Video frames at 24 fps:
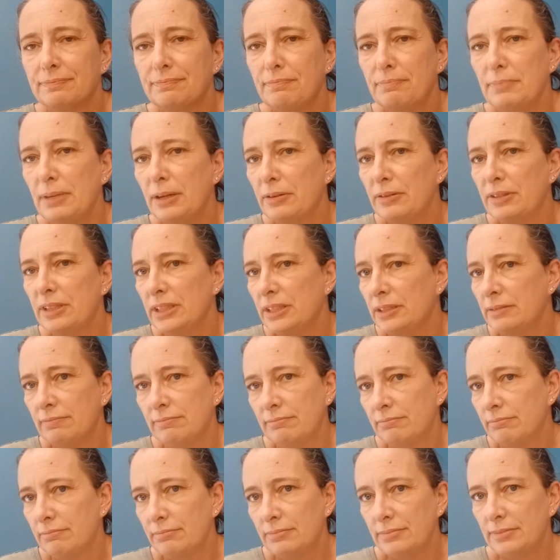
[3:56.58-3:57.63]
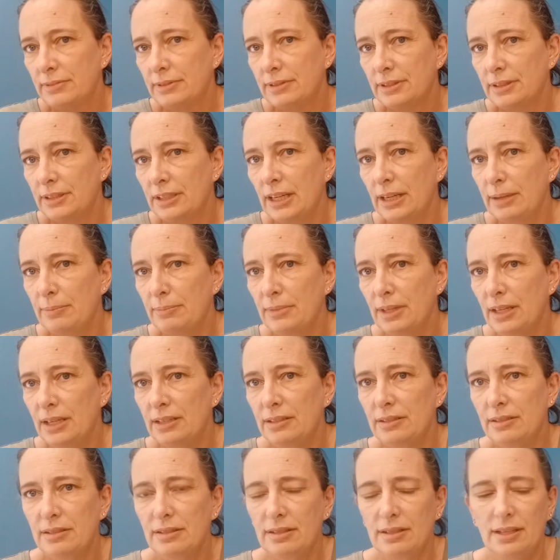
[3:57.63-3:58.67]
berry type
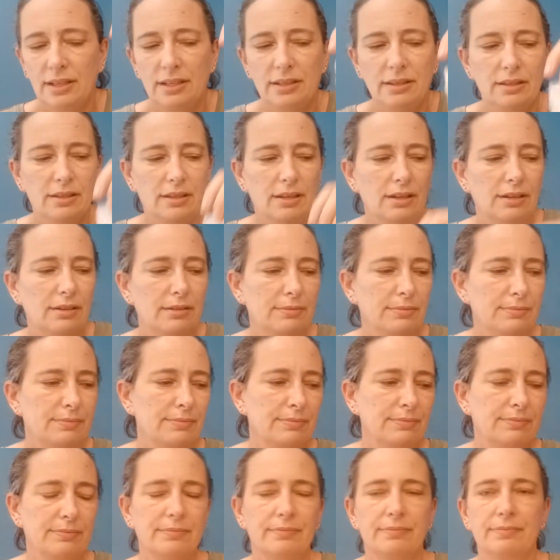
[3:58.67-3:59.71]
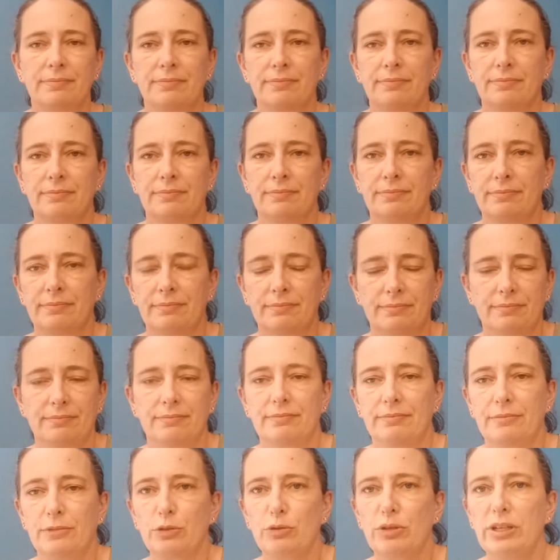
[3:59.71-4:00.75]
things in the
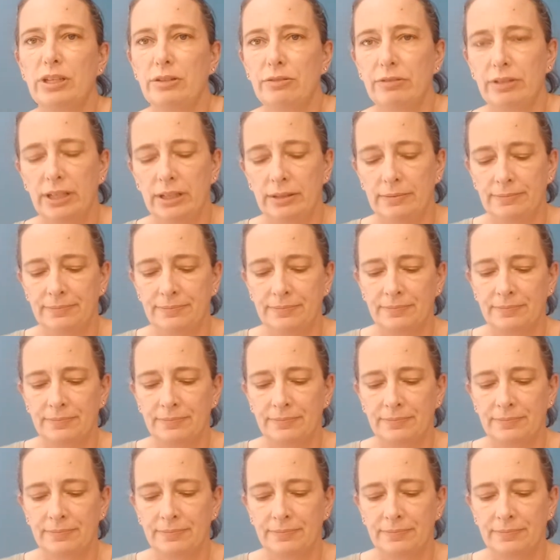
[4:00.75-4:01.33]
greenery.